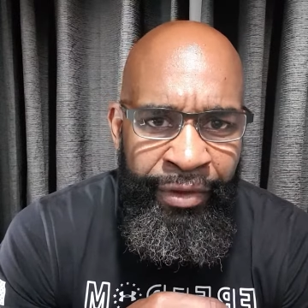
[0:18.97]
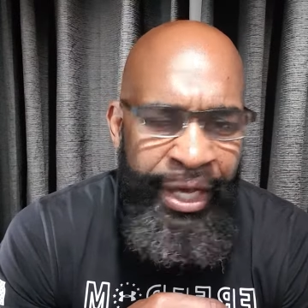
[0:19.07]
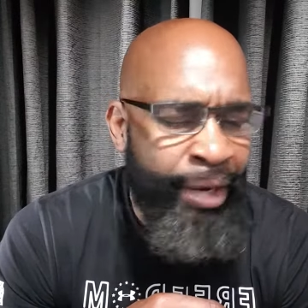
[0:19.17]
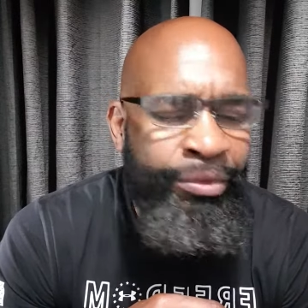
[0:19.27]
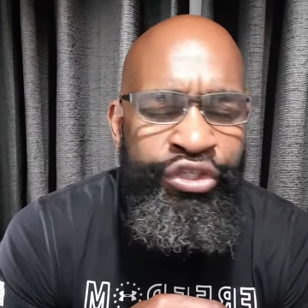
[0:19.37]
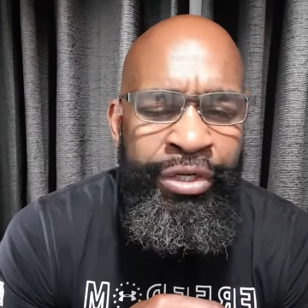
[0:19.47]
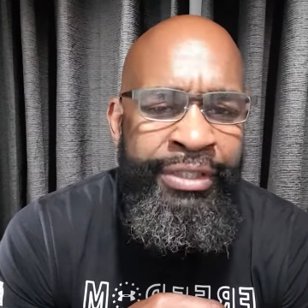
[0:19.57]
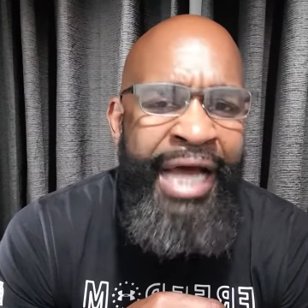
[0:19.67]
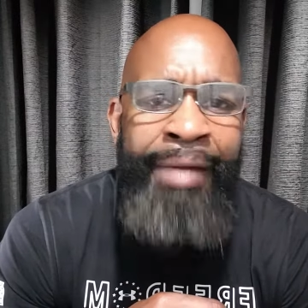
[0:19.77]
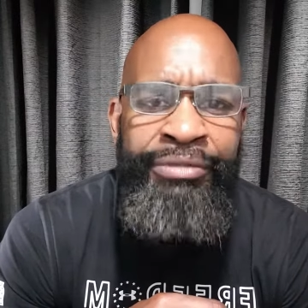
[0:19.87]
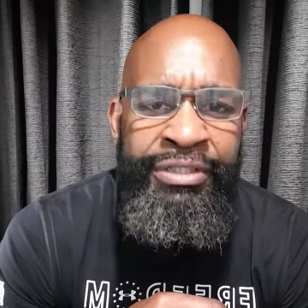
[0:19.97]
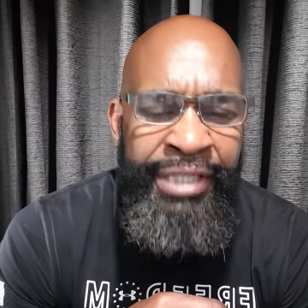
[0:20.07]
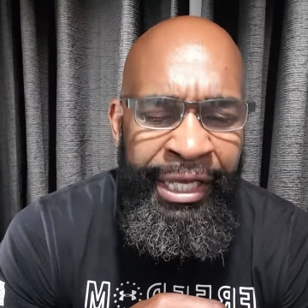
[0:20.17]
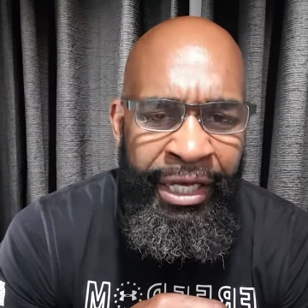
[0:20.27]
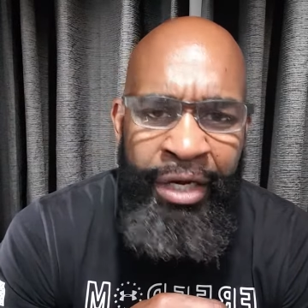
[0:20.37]
And I want you to adopt this
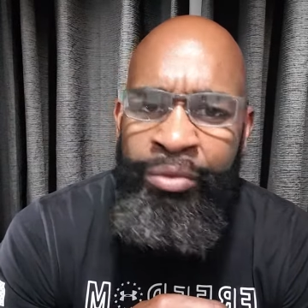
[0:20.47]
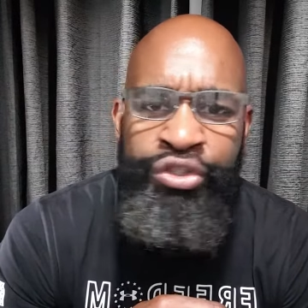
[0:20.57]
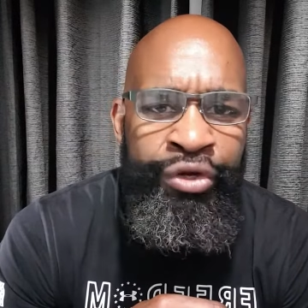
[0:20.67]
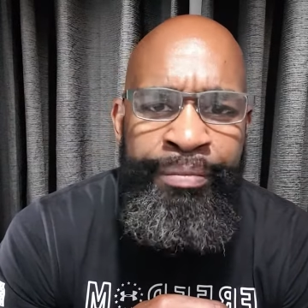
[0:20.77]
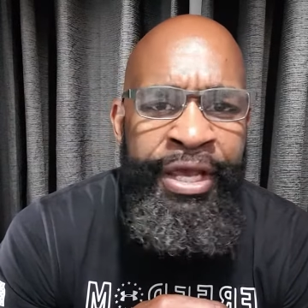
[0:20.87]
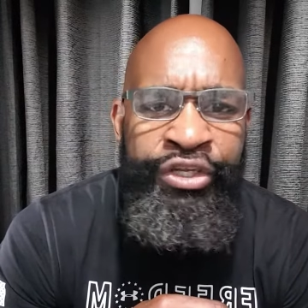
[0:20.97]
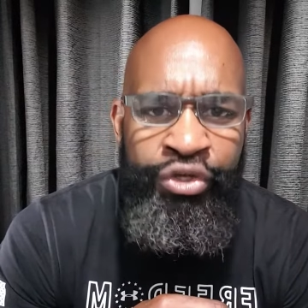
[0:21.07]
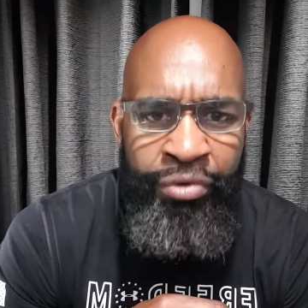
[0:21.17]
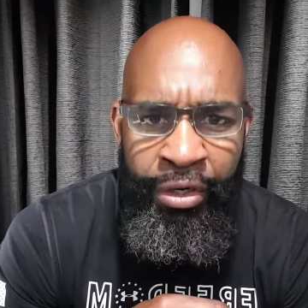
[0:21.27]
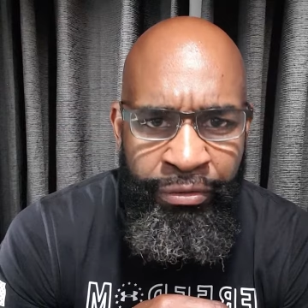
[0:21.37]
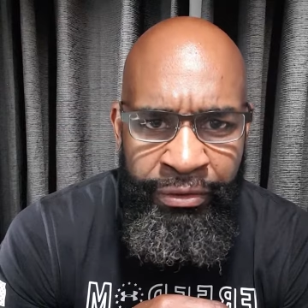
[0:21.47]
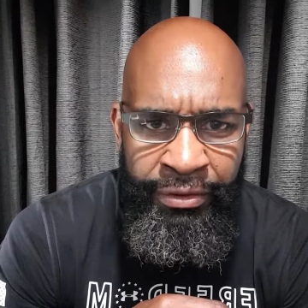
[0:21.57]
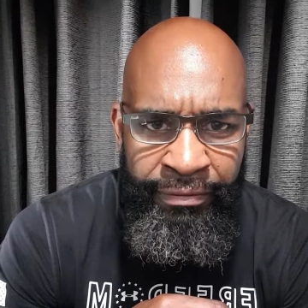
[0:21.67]
saying and I want you to make it your own.